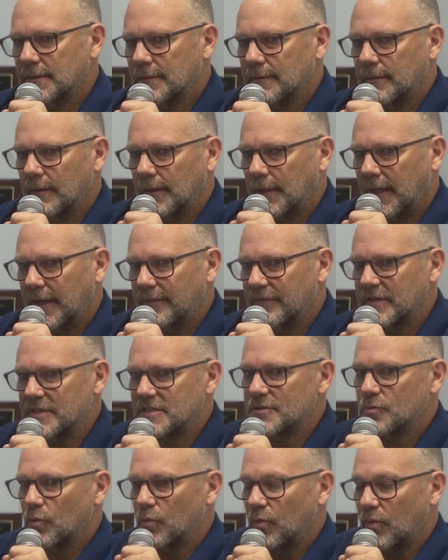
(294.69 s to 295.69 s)
a lot of
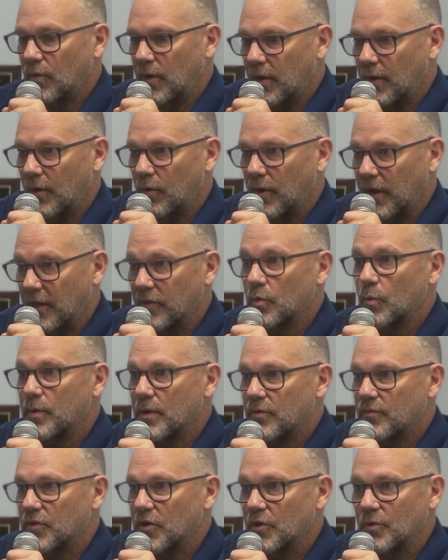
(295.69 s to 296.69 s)
it's in the
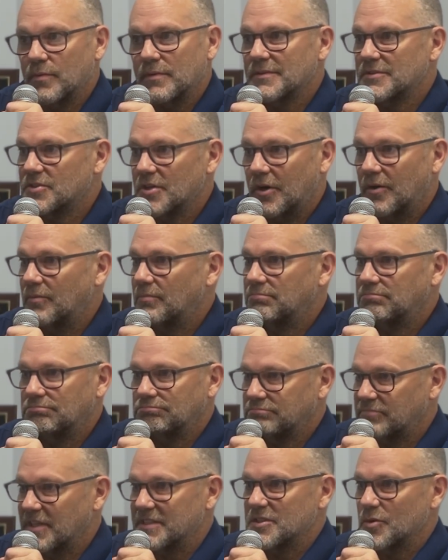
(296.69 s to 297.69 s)
rear view. So
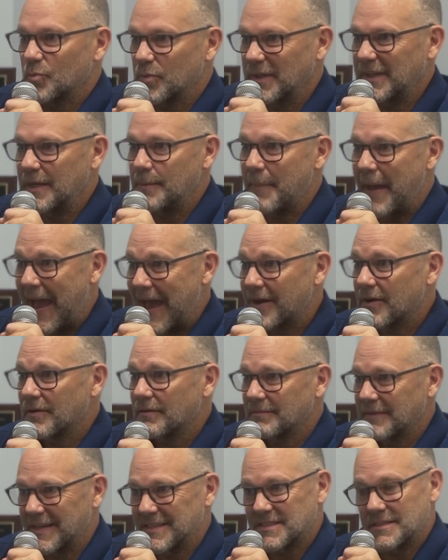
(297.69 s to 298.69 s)
does it really matter?
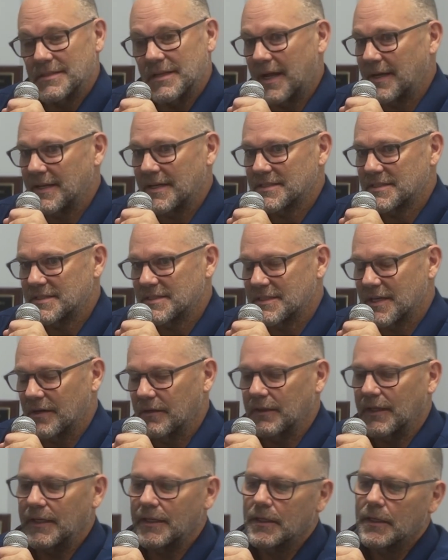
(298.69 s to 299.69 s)
That's not
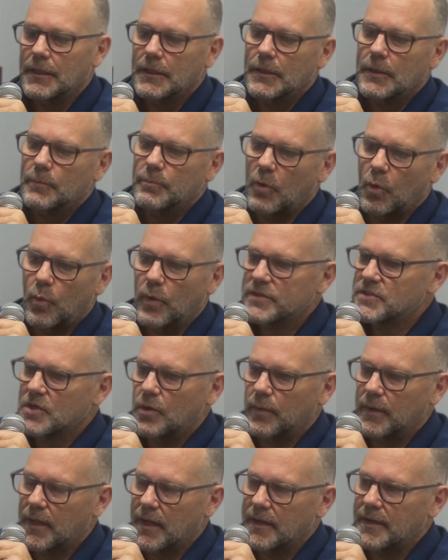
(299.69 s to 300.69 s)
necessarily. But what's
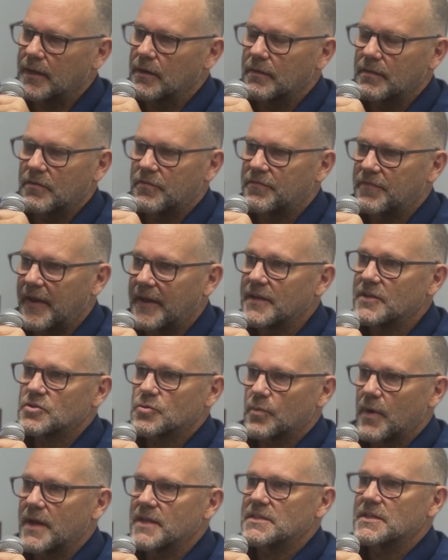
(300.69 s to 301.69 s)
going on here? The Fed is
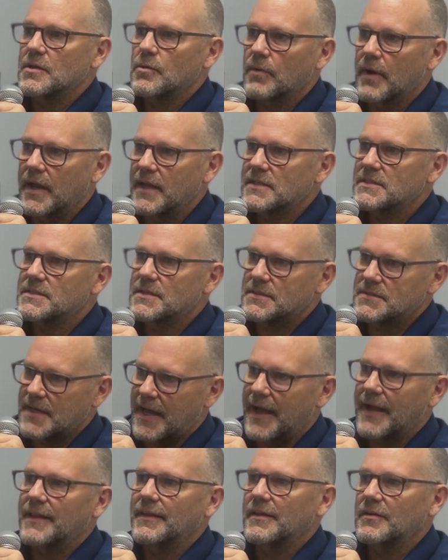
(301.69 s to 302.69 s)
raising rates to
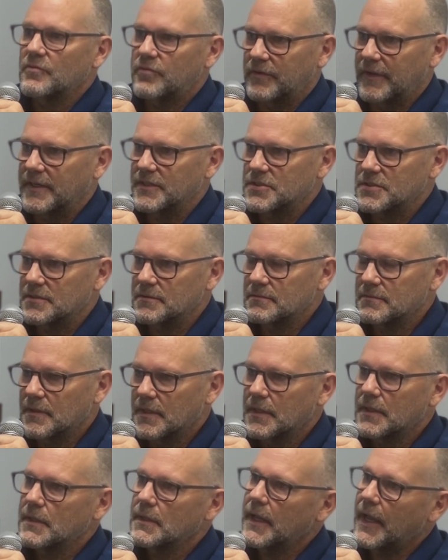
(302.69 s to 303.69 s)
tackle inflation
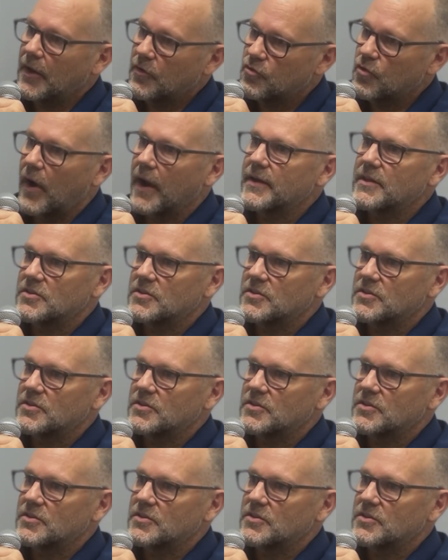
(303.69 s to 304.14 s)
and trying to